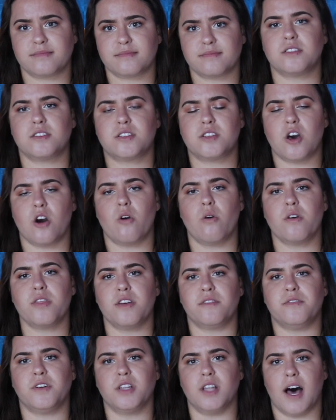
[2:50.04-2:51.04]
So
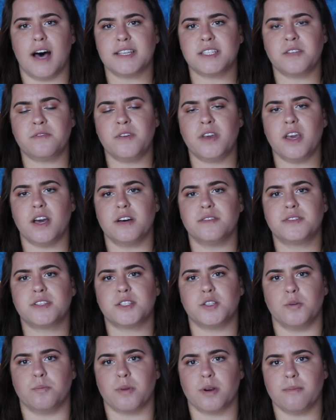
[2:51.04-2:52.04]
the philosophy of
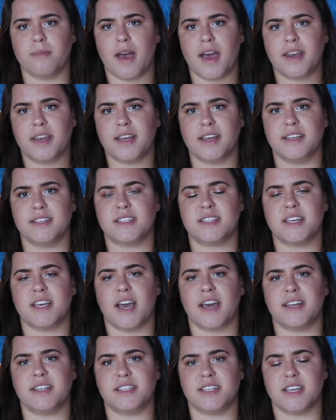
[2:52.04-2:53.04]
supermen is the
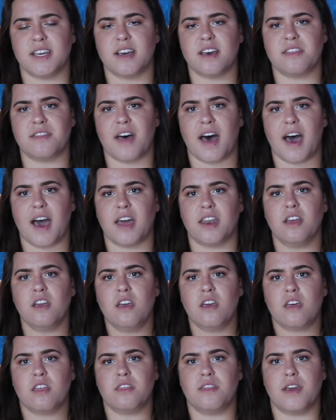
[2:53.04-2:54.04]
idea that
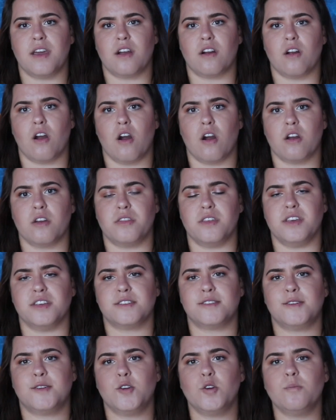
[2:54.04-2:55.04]
there are
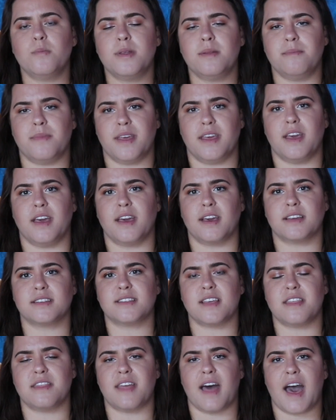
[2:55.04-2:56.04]
these human beings
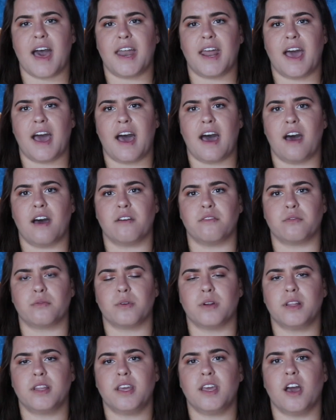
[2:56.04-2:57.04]
that have
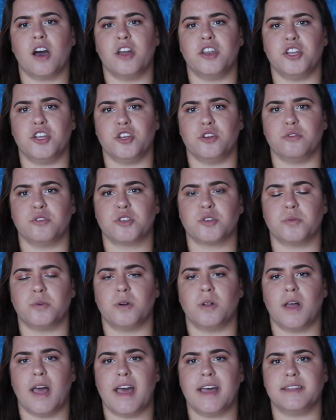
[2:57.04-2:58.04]
really
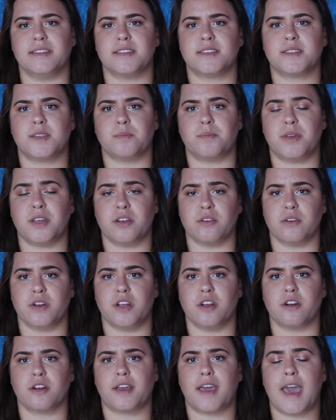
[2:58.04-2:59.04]
unusual and
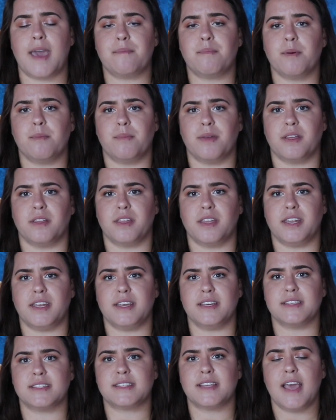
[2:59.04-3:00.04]
superior
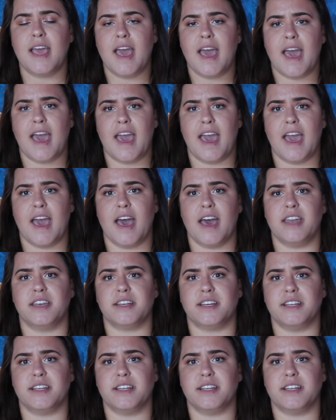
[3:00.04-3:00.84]
capabilities and